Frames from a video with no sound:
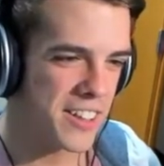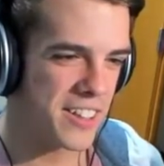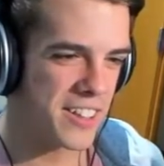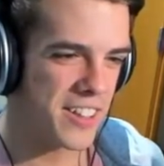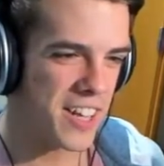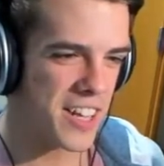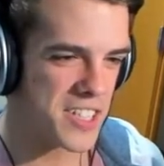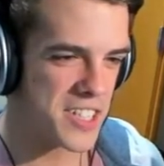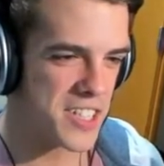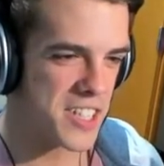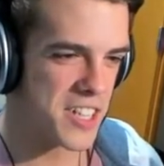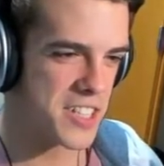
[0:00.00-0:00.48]

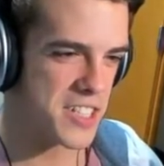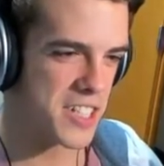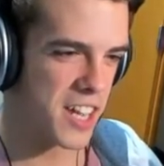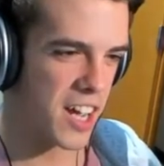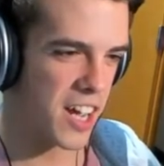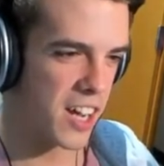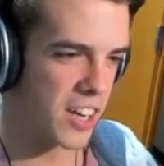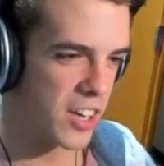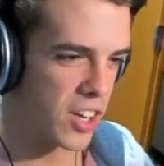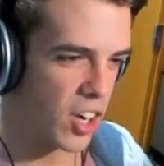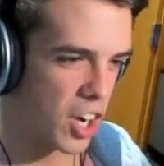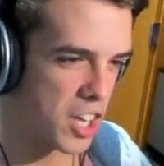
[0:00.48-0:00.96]
Yes, it is
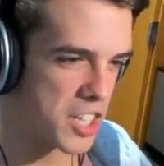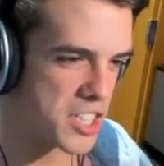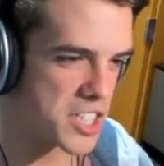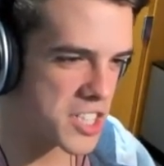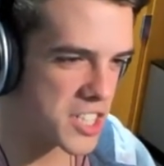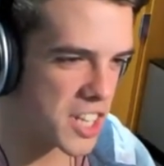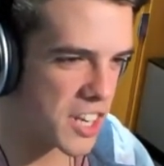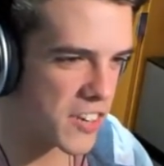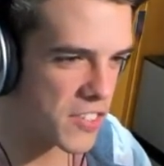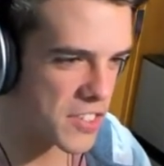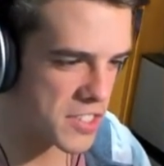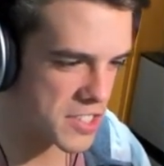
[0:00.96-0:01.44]
I, God
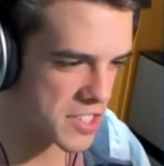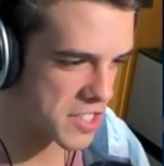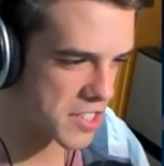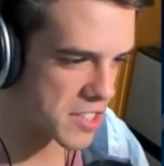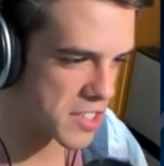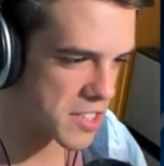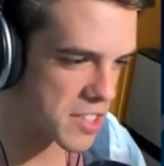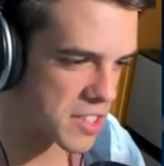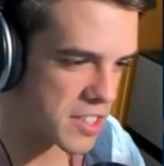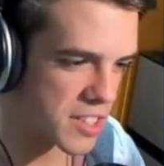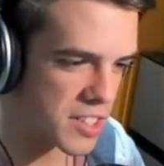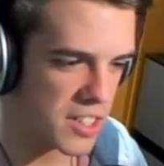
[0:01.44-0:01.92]

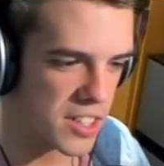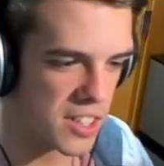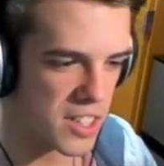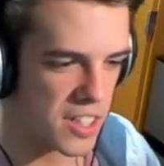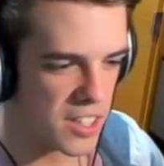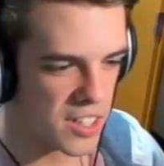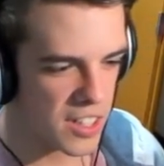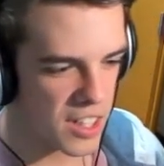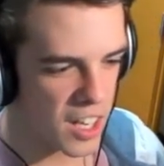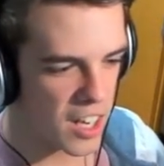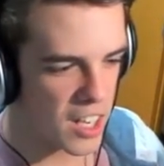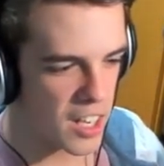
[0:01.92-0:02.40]
Stevenson.
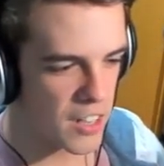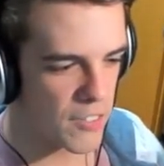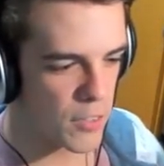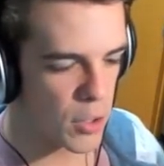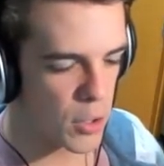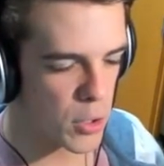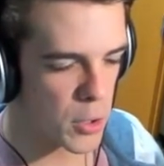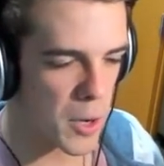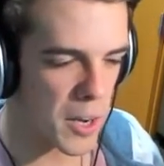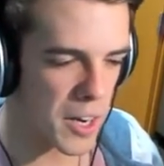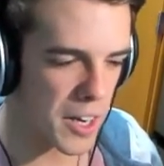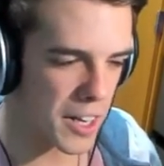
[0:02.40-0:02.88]
I didn't even know
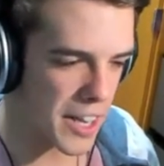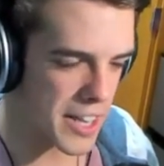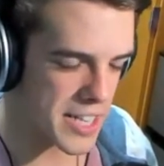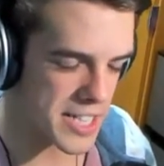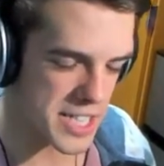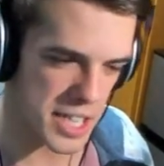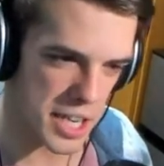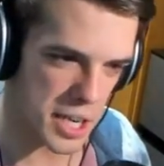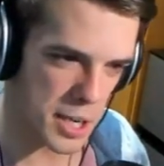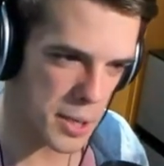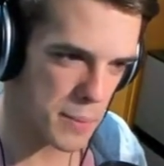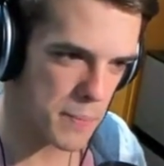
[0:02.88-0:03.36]
you had a last
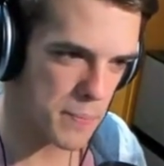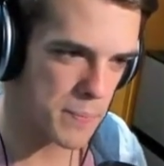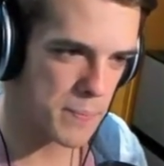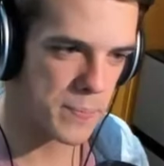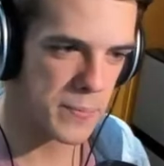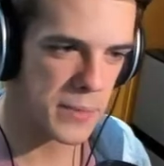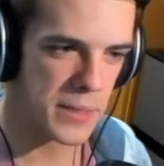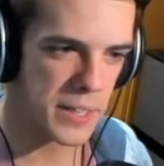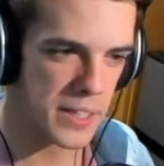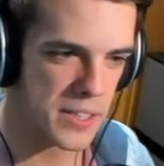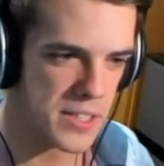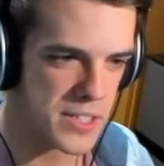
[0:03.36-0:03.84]
name.
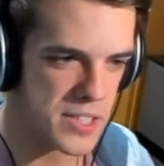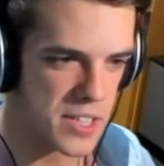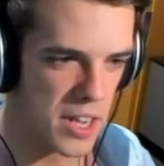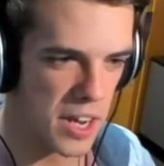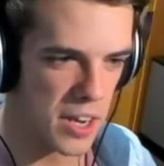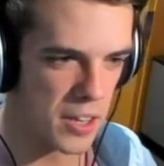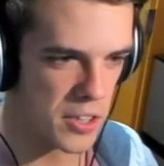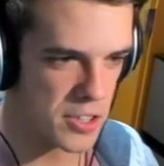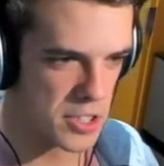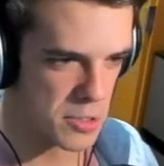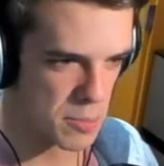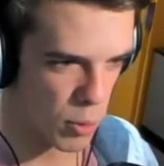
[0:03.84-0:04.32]

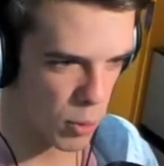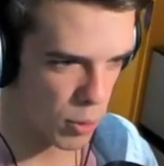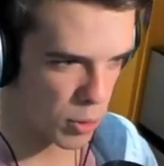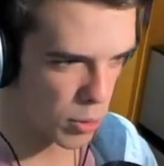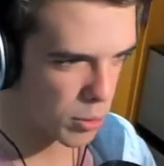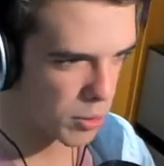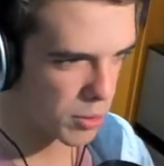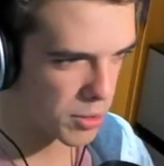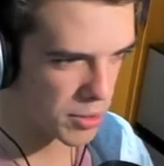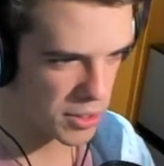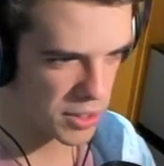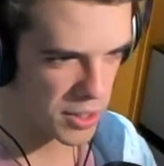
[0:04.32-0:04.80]
Silence,
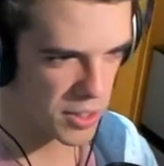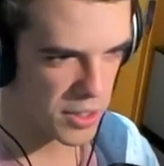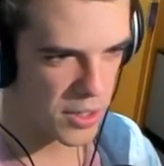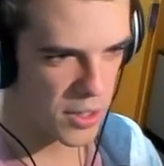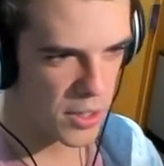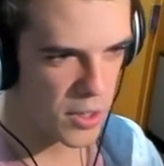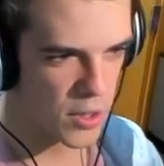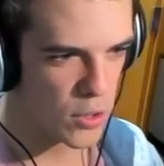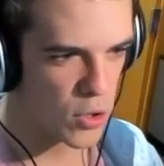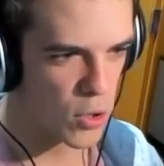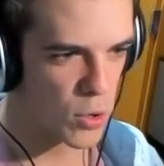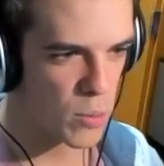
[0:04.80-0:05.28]
mortal.
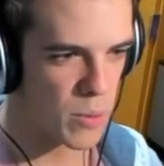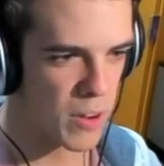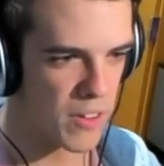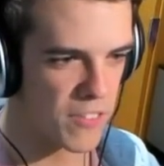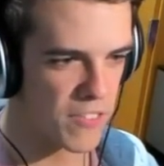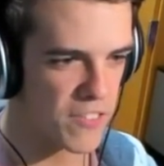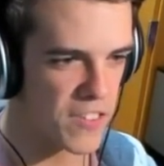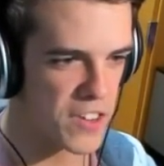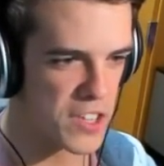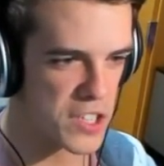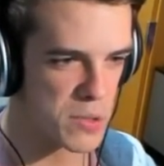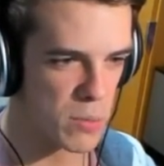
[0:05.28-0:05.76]
Through my
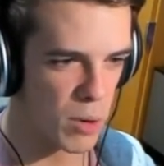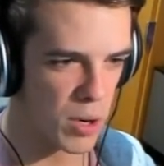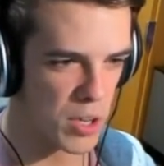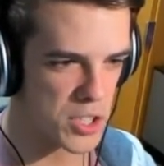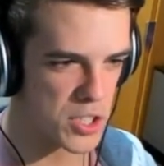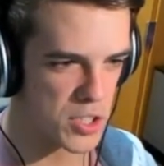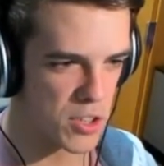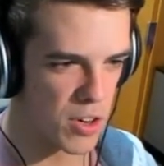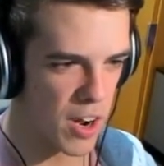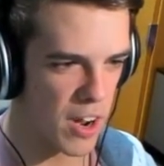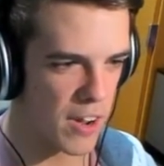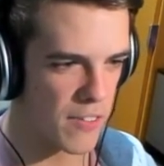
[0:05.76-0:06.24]
fish
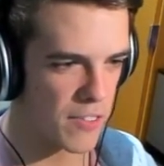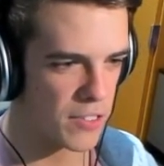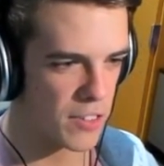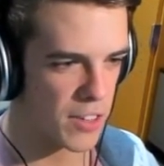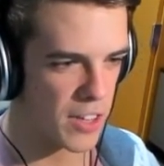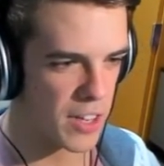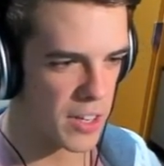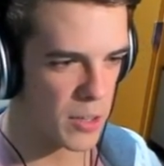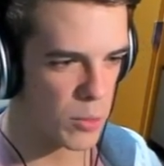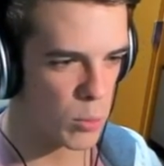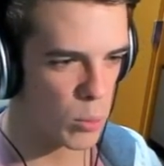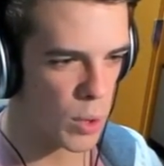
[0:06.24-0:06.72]
monster, I have
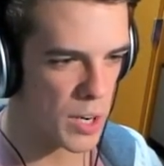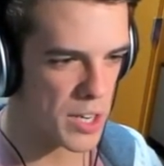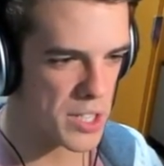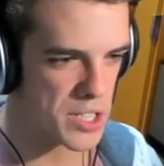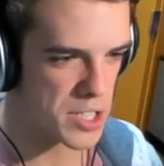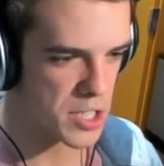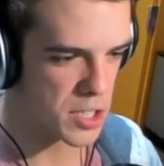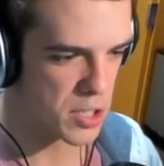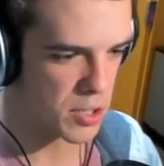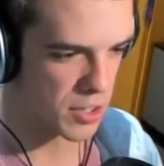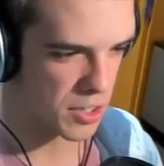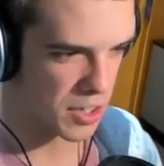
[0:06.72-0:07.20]
lain
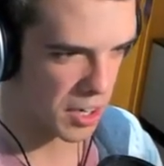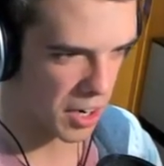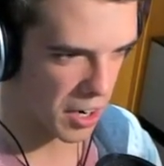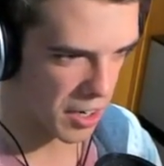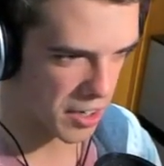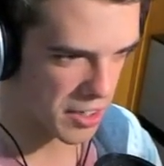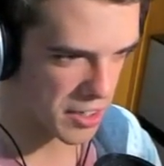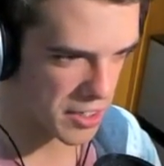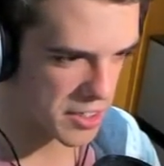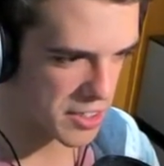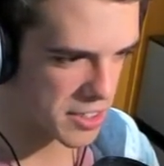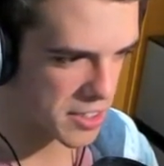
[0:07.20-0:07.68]
waste to your
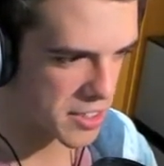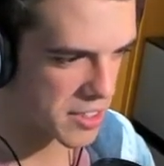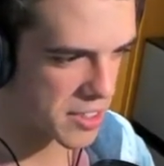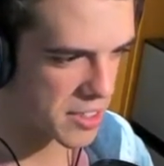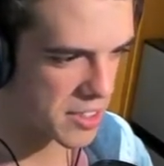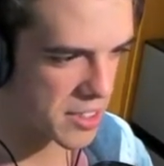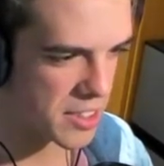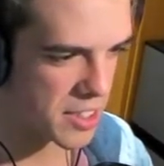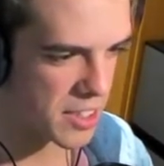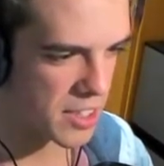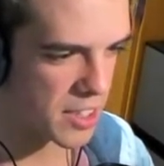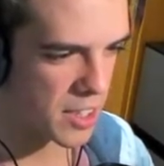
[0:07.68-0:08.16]
kind.
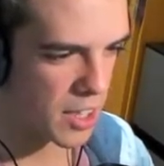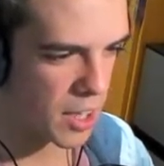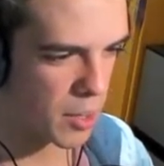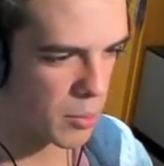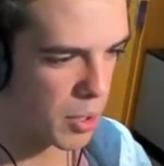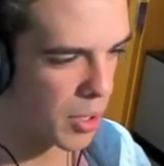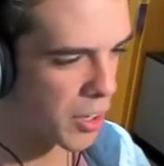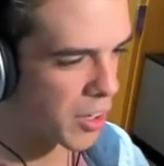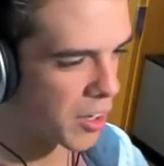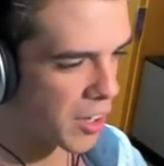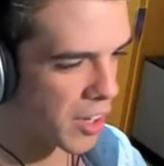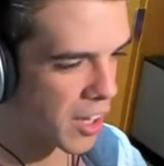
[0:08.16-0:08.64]
I'm
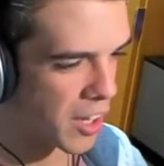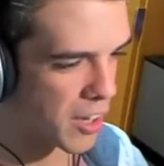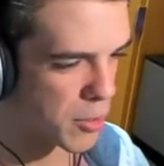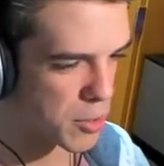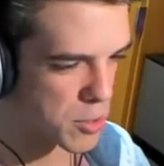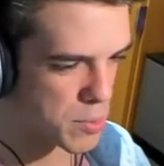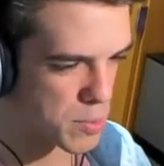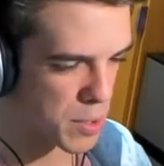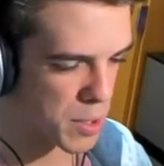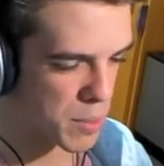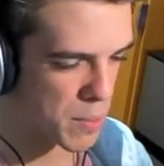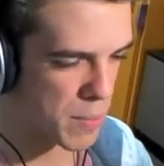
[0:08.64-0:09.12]
not gonna lie, that
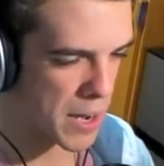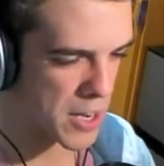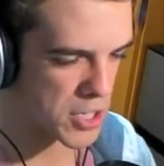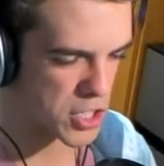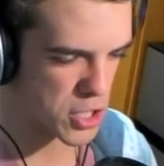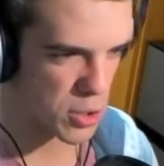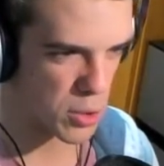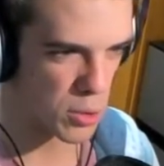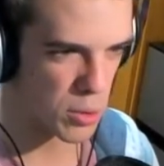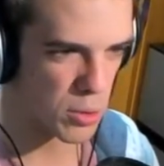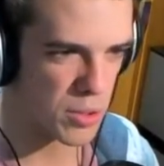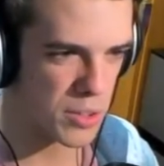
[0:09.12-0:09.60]
was pretty
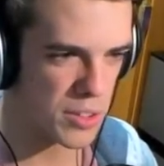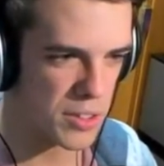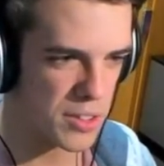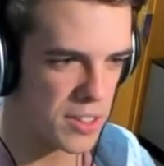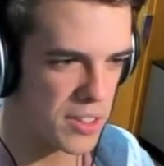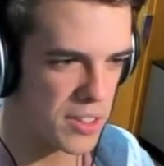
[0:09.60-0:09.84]
magical.